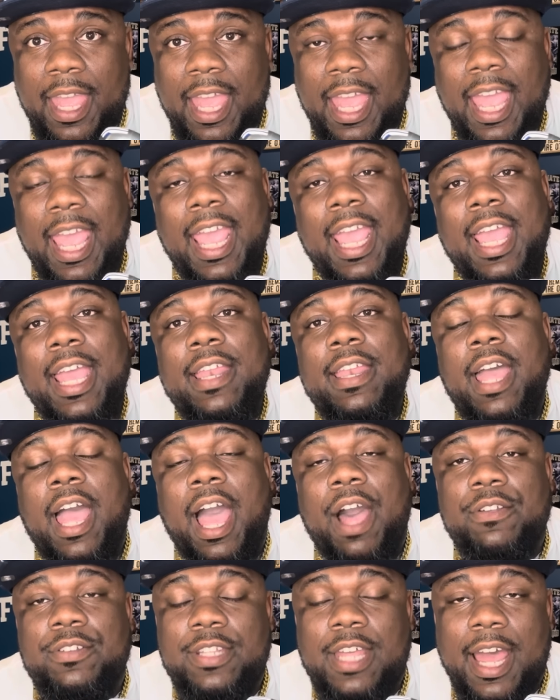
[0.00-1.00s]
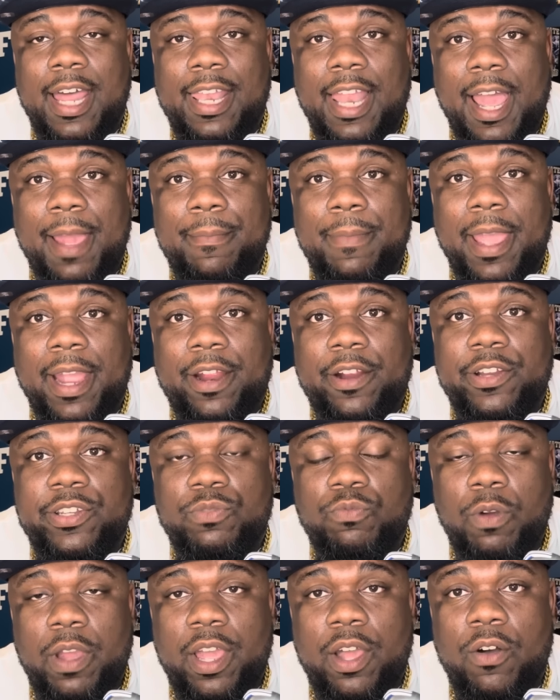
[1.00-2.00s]
and outside linebacker as
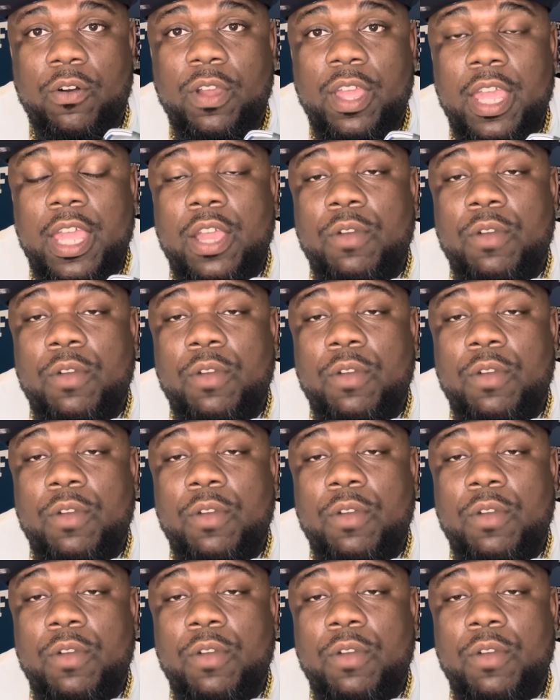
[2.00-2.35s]
well,